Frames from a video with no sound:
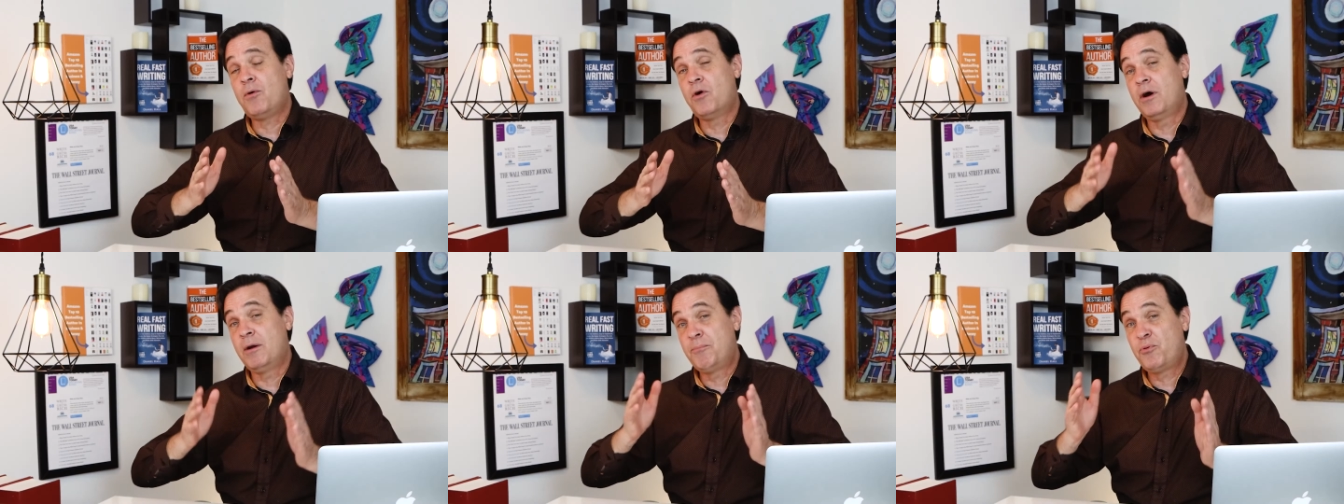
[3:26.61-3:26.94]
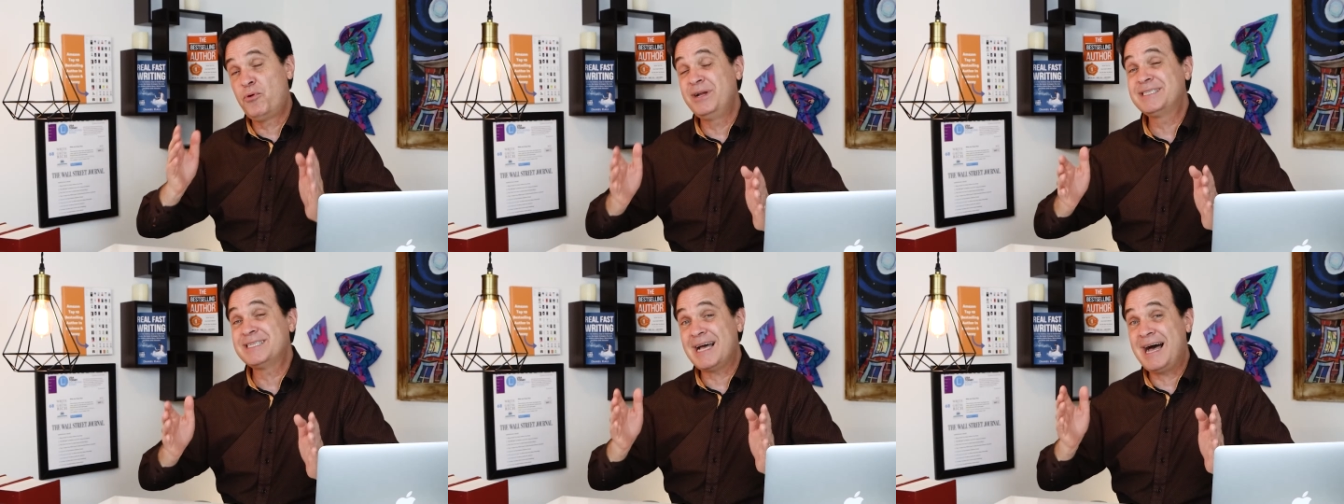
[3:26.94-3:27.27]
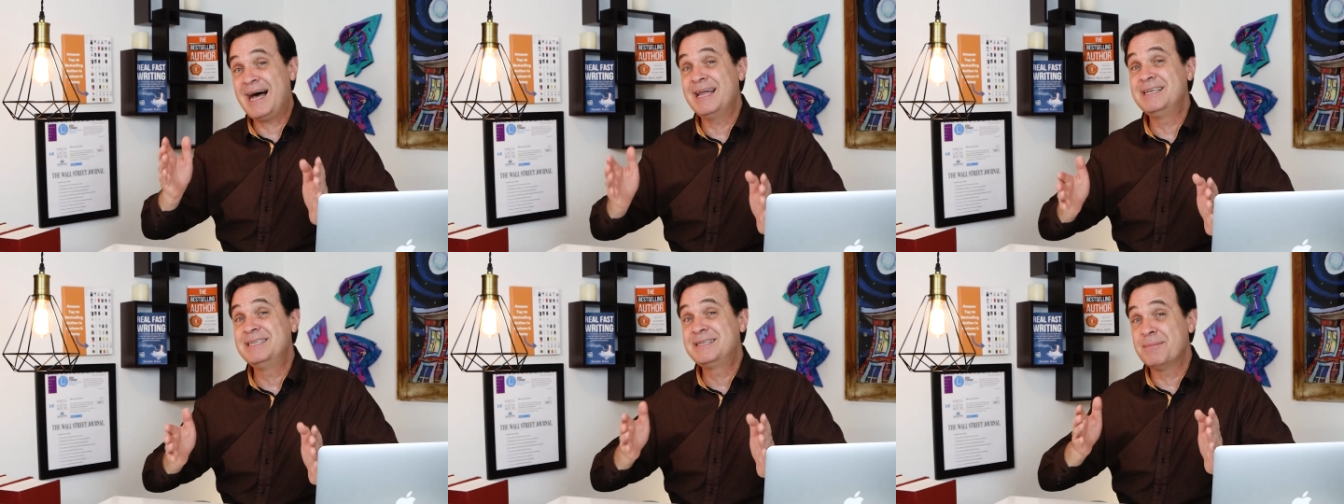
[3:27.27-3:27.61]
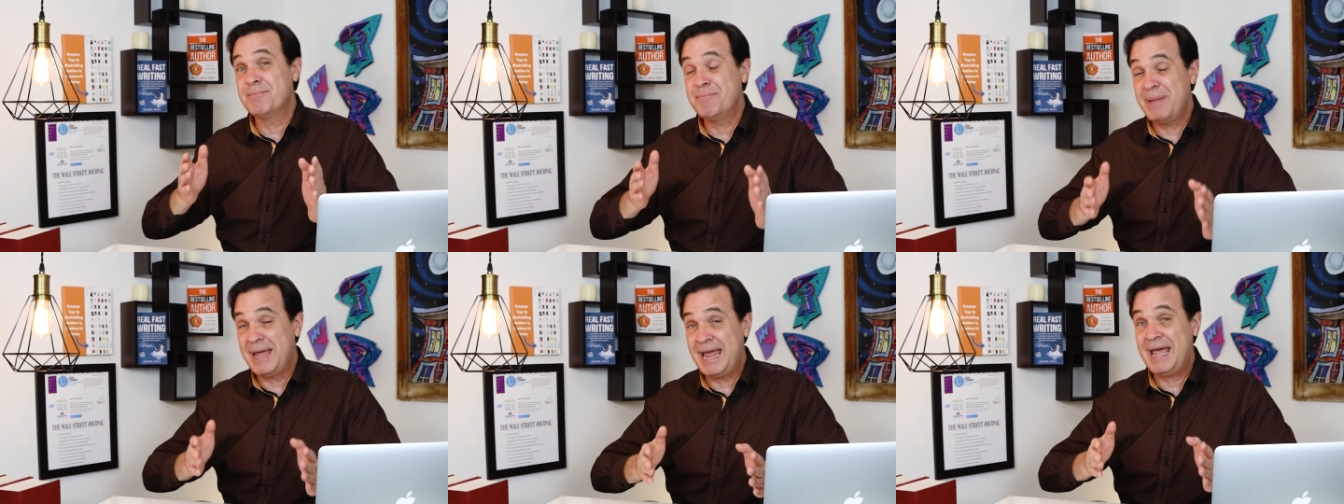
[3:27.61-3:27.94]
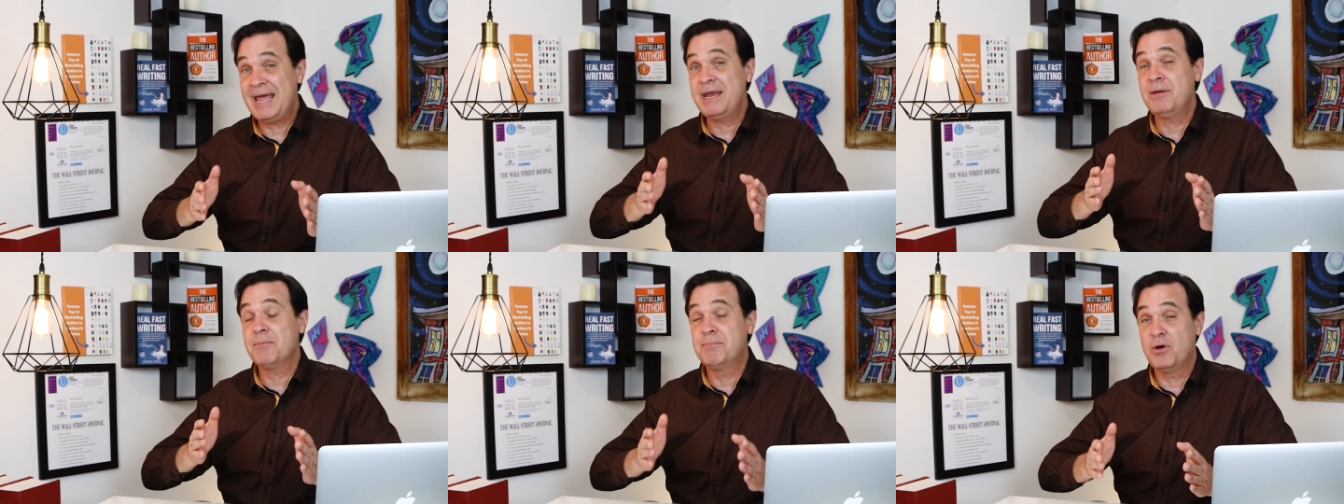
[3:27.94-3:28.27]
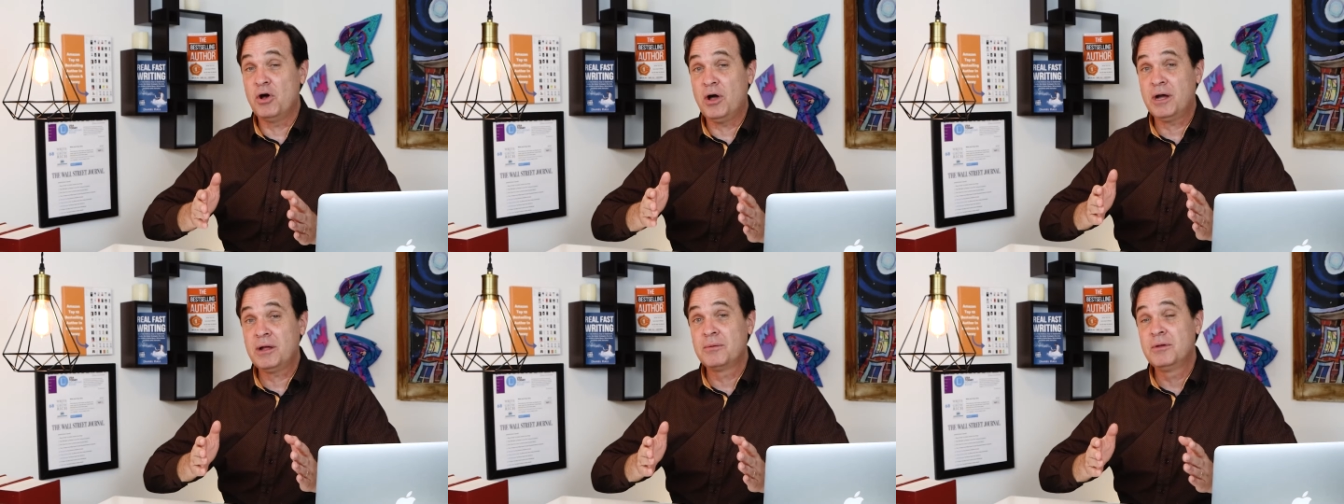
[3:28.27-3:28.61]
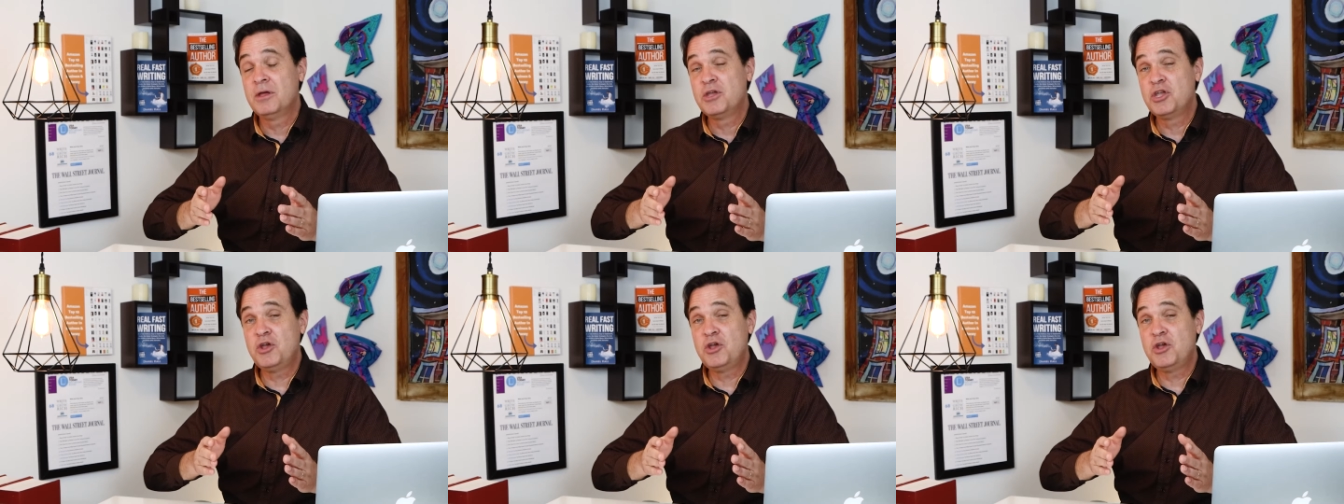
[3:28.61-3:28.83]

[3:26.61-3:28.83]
or a print on demand book,